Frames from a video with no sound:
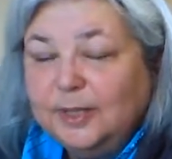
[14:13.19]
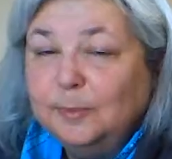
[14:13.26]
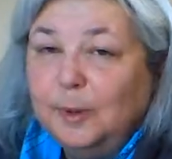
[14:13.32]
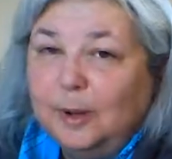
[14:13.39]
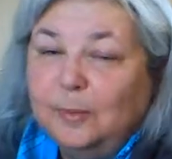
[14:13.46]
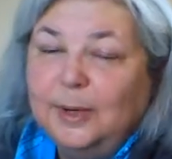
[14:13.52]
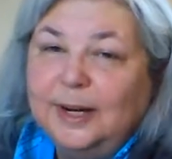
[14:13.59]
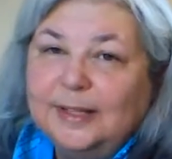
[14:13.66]

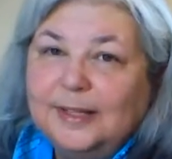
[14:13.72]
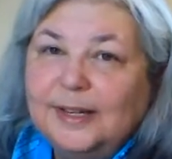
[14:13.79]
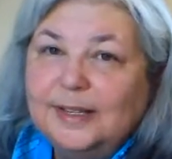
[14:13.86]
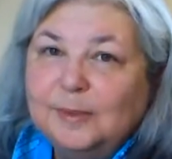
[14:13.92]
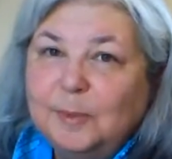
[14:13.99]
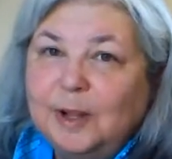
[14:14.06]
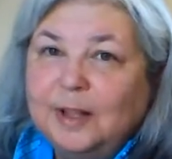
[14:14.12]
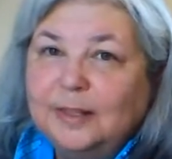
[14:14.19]
Small, when I say
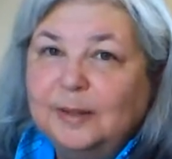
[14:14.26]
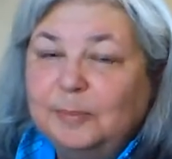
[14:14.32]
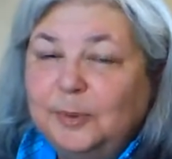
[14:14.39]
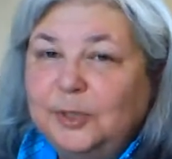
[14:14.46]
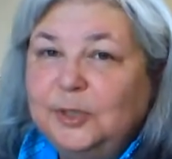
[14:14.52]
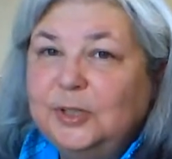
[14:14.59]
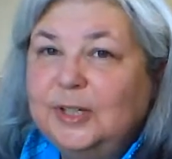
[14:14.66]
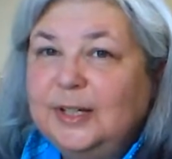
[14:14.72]
small, the
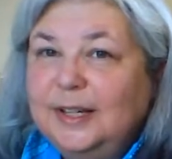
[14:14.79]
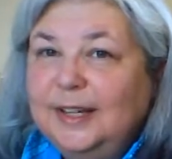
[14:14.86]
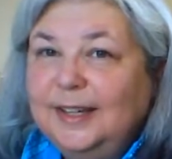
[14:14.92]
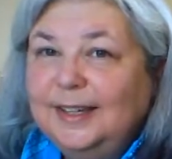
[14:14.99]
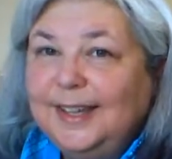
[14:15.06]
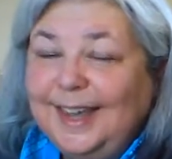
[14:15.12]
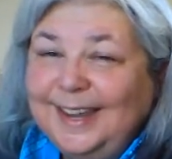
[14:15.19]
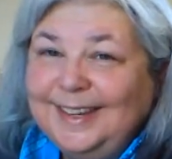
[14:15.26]
bush
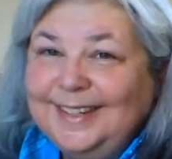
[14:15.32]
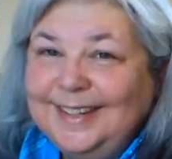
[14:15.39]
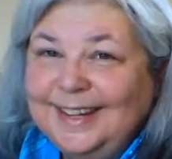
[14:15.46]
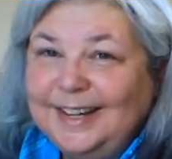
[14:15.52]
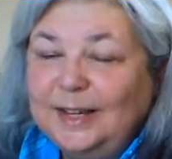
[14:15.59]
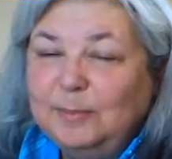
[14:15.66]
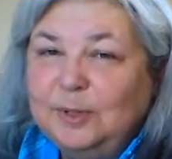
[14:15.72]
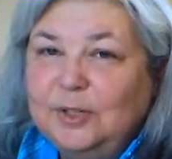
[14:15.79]
can
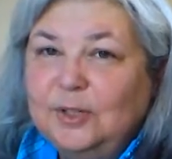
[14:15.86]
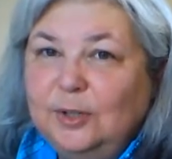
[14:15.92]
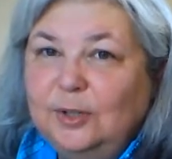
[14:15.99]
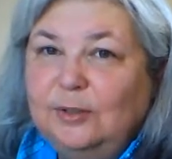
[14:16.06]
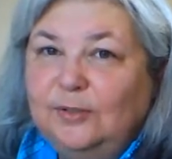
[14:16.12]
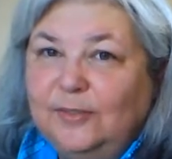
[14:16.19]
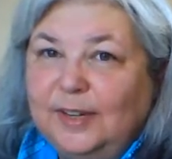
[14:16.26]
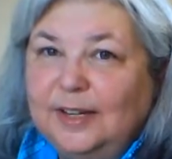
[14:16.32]
get up to
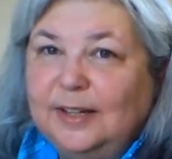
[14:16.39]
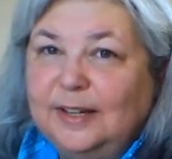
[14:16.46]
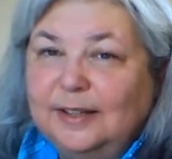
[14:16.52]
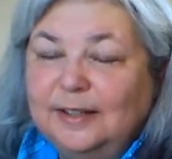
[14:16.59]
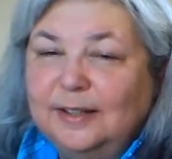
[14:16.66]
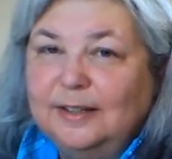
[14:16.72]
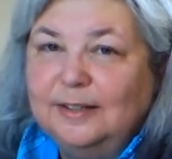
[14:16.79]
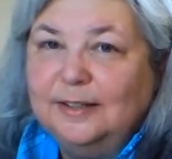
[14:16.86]
2 feet
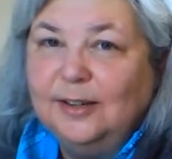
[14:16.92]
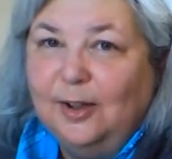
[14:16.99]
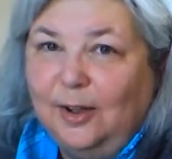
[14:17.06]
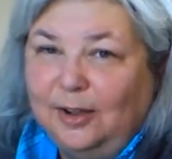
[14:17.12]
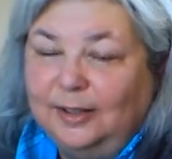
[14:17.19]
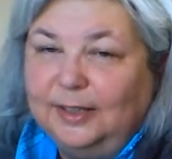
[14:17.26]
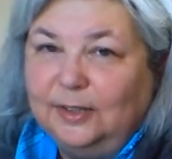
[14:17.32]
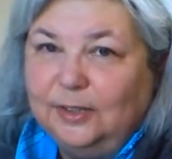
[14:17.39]

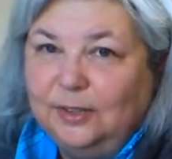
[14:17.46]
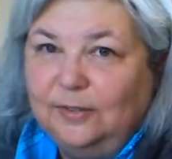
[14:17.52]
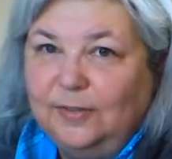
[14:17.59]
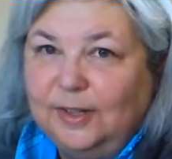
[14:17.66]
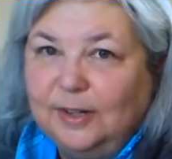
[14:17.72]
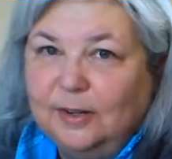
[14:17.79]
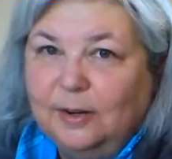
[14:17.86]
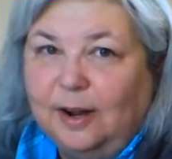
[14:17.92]
tall and 2
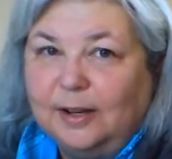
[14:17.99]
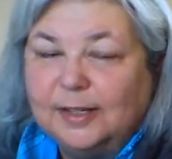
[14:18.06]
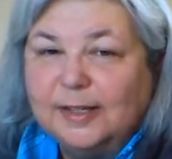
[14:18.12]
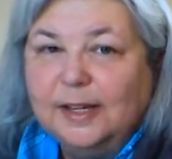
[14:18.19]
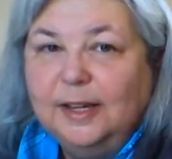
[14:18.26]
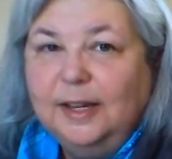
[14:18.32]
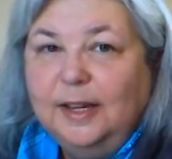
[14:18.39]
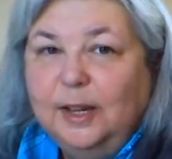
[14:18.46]
feet
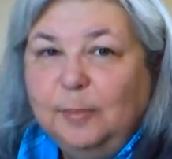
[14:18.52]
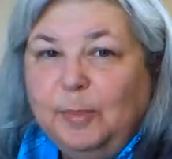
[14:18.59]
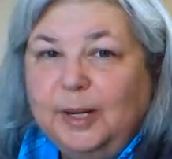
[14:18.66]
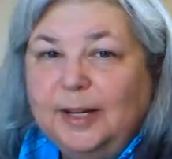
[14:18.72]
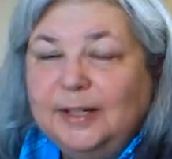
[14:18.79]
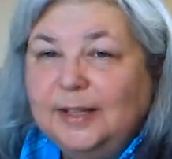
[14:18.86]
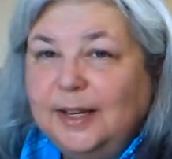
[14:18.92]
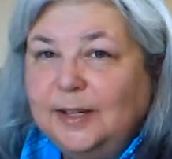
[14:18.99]
across,
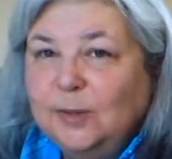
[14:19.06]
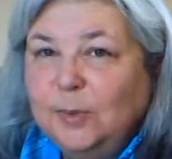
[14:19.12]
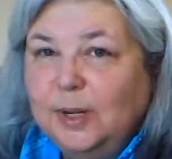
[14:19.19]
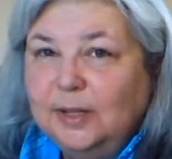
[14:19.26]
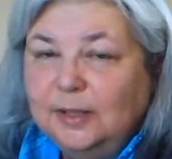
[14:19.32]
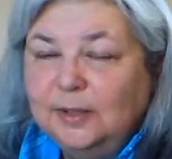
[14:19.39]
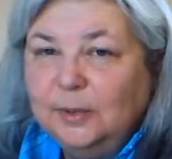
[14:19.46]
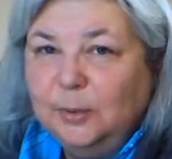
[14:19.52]
but it does
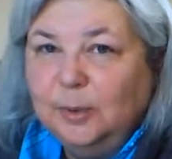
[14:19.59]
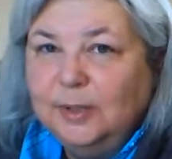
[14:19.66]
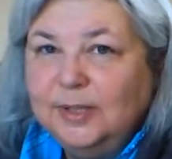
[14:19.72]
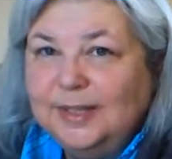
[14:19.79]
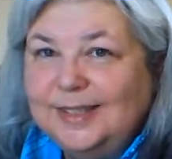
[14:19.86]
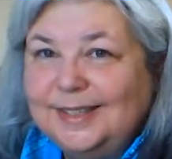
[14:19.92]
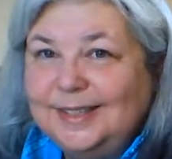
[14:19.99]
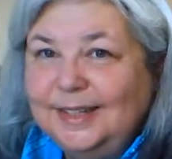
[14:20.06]
well
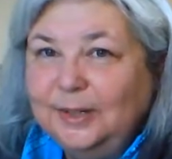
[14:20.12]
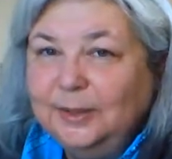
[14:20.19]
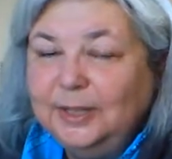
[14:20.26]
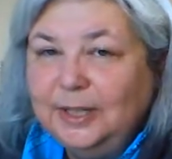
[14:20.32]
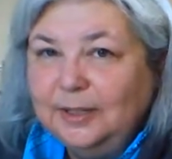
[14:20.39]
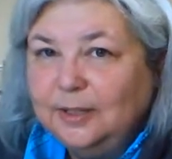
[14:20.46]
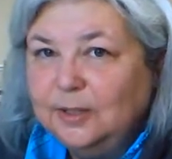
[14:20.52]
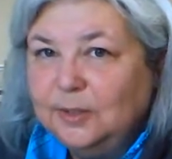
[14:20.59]
indoors. It's
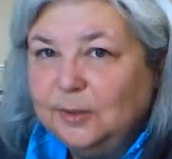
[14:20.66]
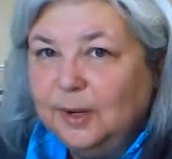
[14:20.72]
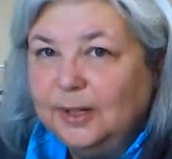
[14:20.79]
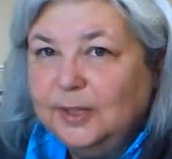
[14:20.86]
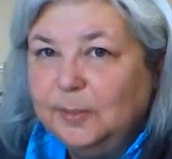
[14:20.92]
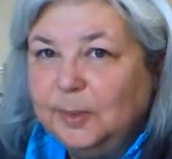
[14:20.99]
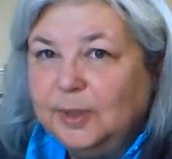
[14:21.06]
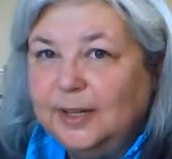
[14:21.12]
nearly
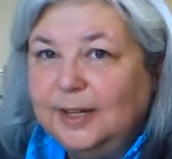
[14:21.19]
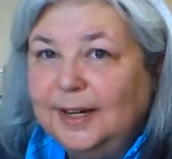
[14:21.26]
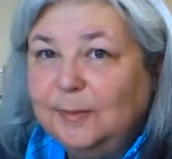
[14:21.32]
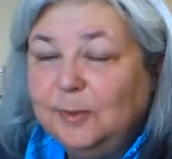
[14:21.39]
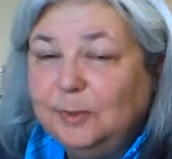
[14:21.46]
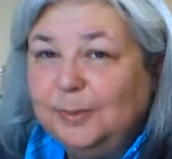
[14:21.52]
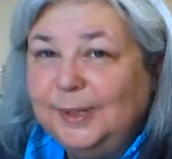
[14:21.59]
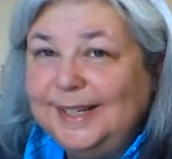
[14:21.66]
indestructible, and it
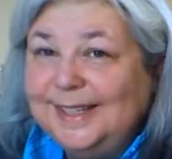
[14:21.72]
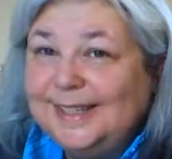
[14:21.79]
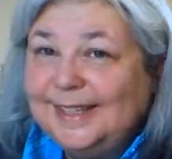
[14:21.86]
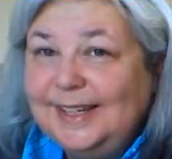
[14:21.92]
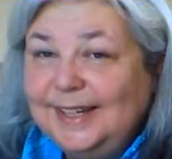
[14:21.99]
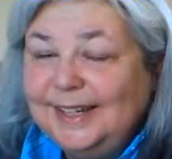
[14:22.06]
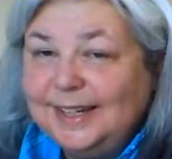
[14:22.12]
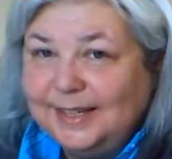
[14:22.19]
will
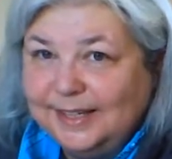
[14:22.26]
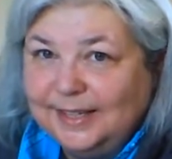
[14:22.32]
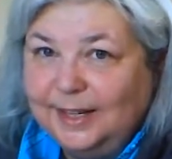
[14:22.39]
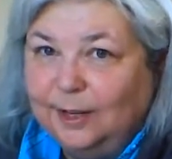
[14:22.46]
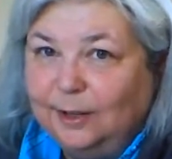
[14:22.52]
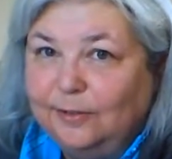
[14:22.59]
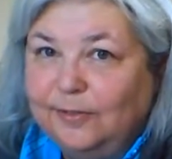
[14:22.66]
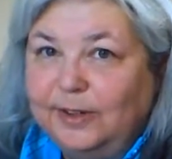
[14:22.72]
reseed
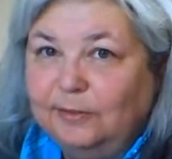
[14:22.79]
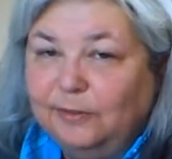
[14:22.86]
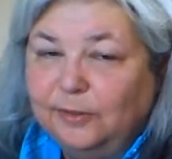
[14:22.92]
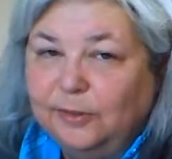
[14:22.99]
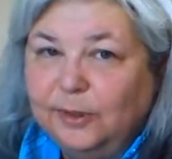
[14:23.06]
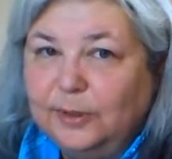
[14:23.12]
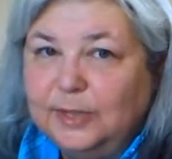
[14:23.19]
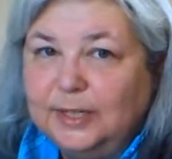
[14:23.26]
itself and
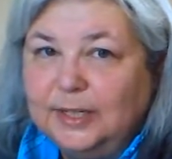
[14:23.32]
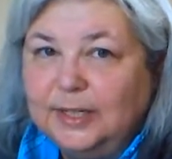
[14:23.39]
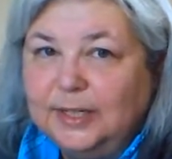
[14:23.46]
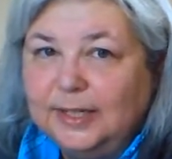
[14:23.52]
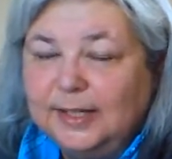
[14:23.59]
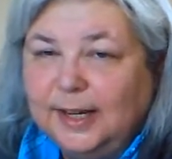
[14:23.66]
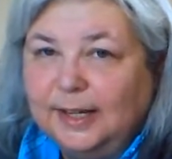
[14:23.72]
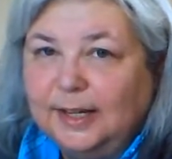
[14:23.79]
fruit in
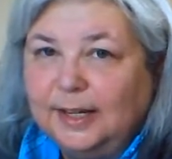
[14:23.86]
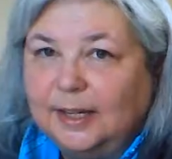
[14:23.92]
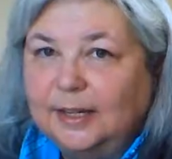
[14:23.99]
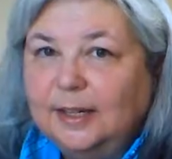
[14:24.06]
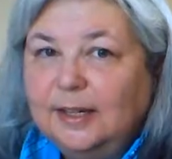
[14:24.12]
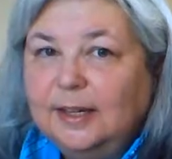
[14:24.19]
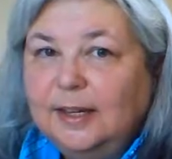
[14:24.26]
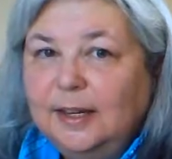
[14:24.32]
Kentucky.